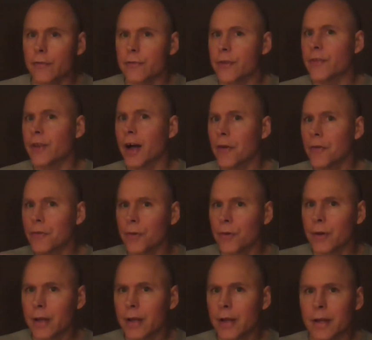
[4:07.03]
does
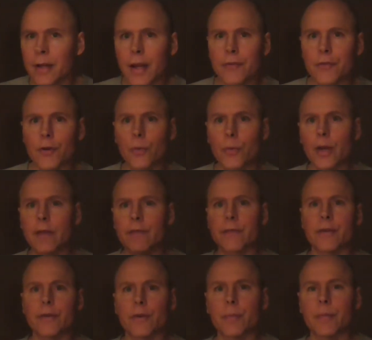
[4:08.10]
also has no way of
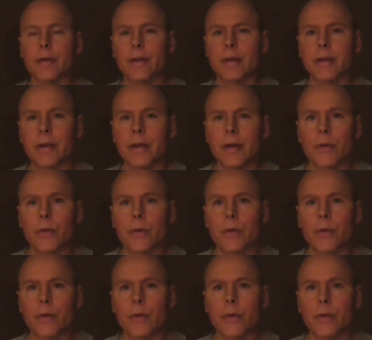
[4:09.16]
determining